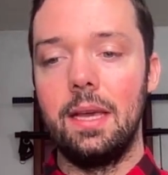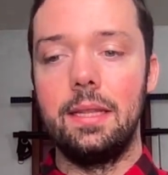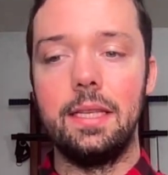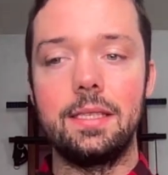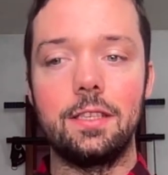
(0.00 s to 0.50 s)

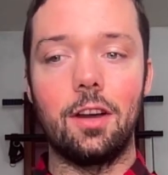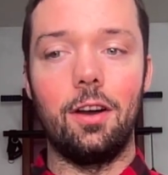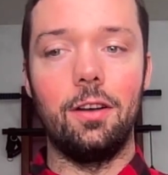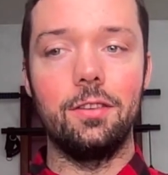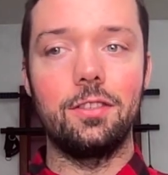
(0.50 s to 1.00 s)
This is
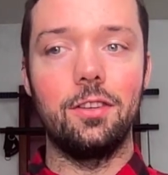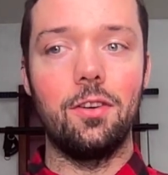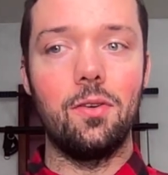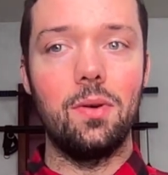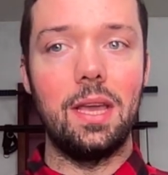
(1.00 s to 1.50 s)

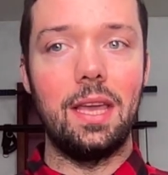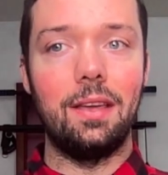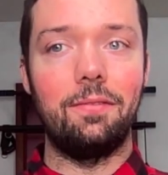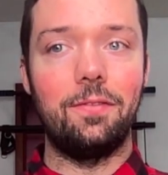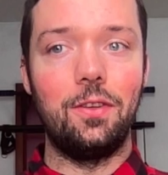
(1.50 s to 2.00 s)
also
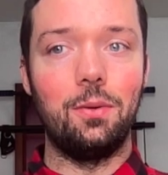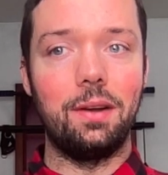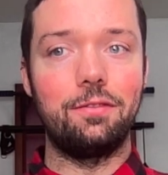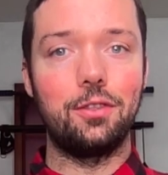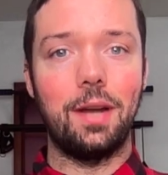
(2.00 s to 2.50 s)
if you
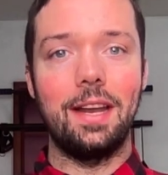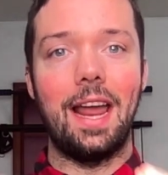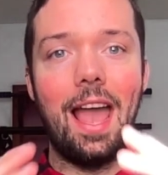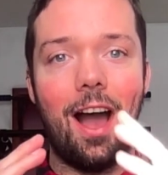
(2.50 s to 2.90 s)
have tried